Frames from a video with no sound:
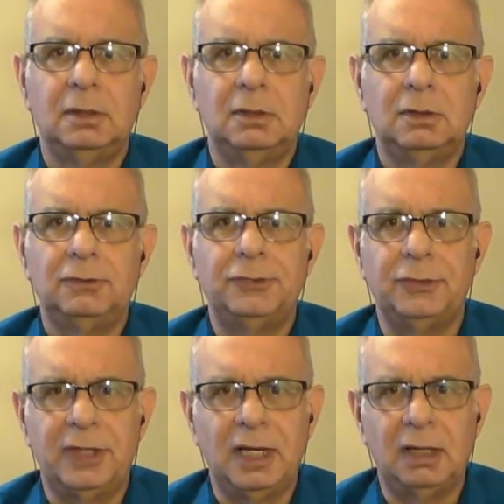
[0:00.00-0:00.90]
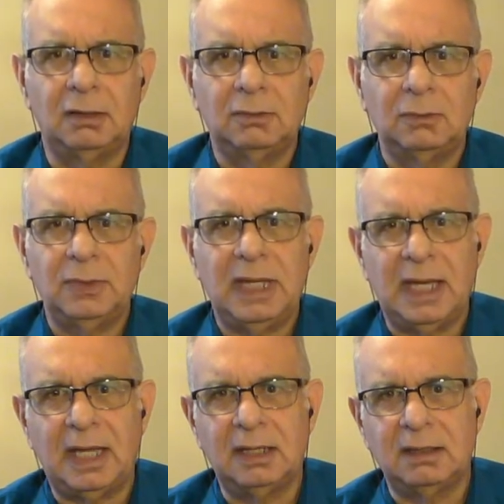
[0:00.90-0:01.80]
So now we
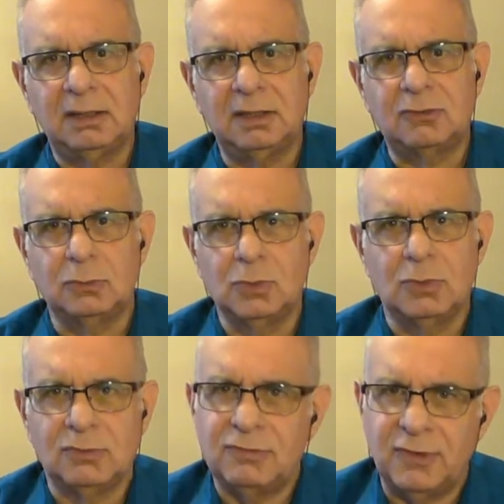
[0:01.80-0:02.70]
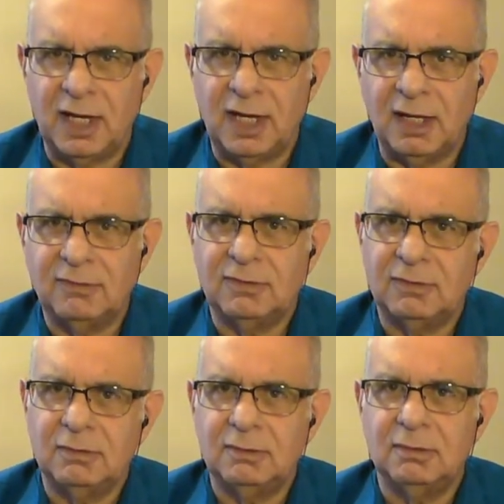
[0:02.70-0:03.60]
add this root in 5
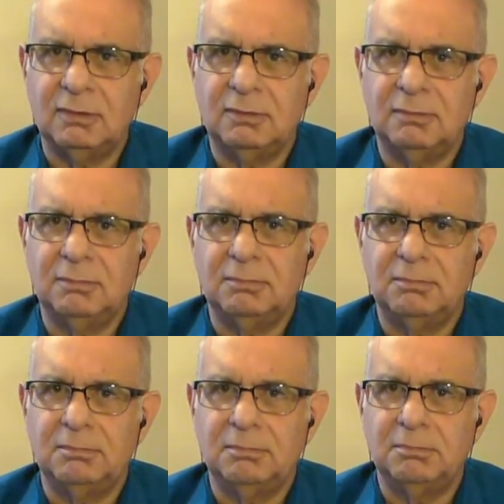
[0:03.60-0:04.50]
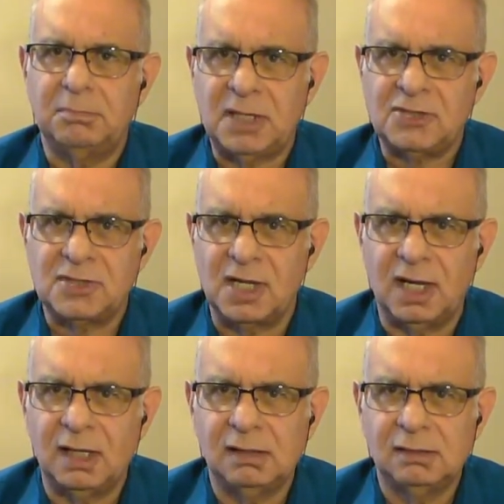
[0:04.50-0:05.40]
bass
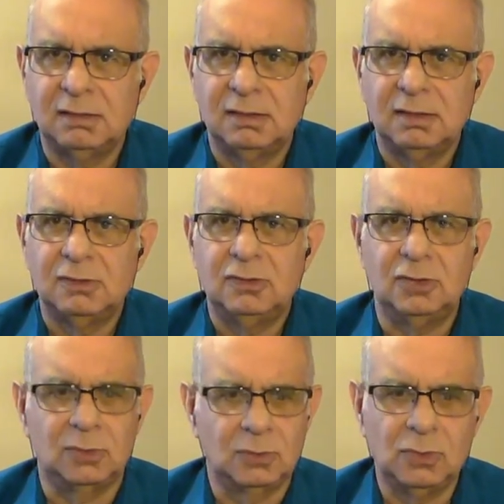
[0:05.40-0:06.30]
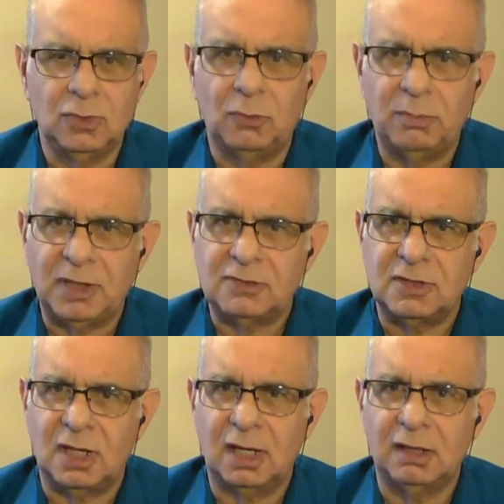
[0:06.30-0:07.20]
style to the root note bass
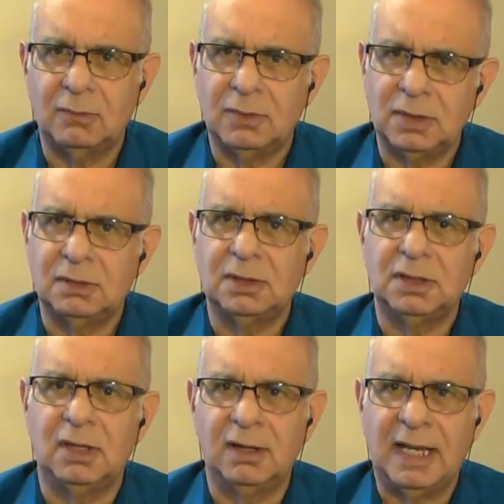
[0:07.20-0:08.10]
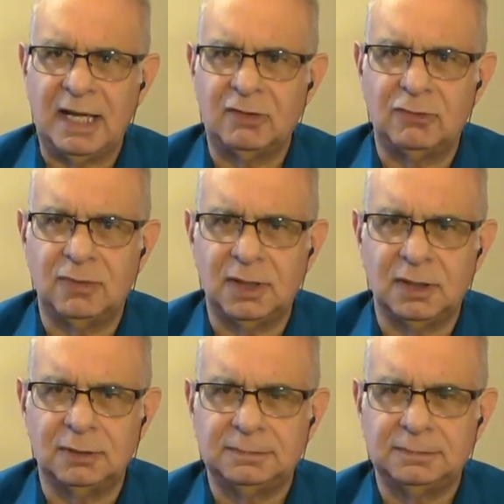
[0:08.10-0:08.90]
style that we learned in our last video.